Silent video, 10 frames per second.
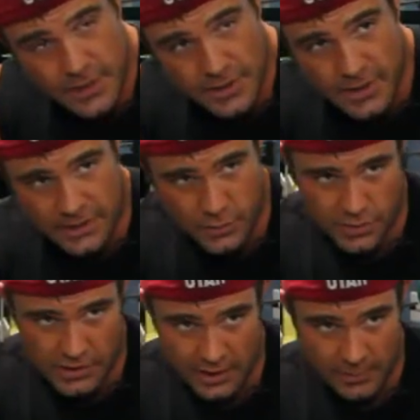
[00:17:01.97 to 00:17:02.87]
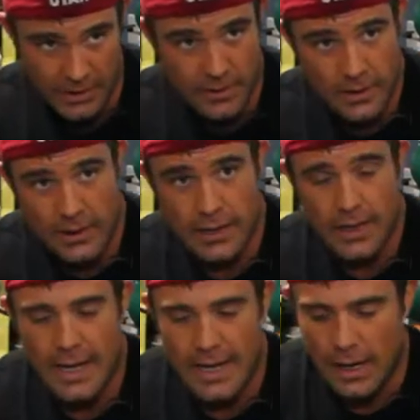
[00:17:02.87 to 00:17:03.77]
So that's what you're telling me.
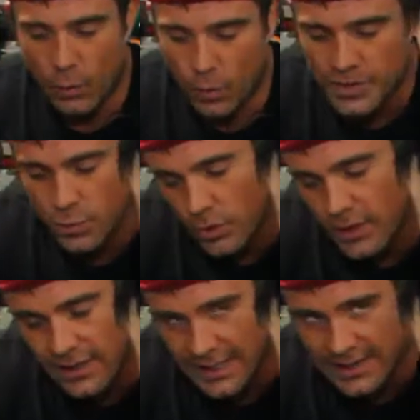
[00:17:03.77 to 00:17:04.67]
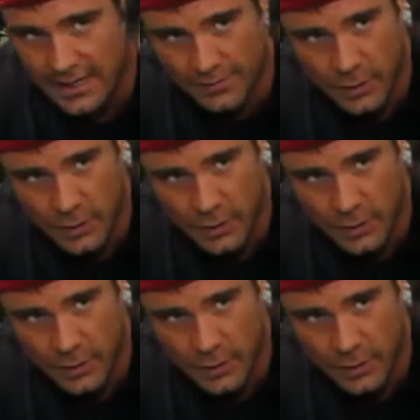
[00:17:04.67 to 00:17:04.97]
And I wouldn't word it like that if you